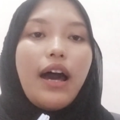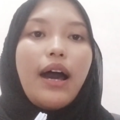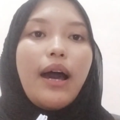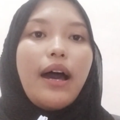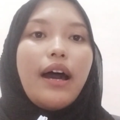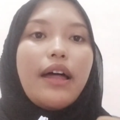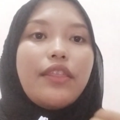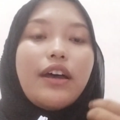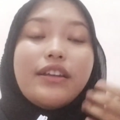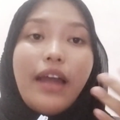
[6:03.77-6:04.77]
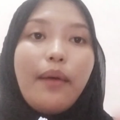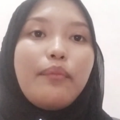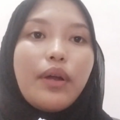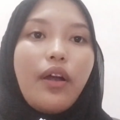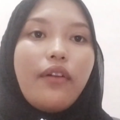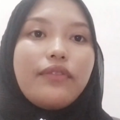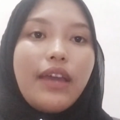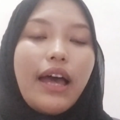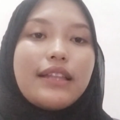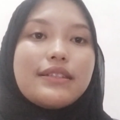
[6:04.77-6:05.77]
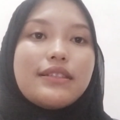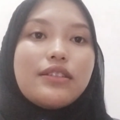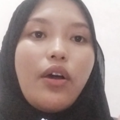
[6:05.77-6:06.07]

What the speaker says: a number of cats.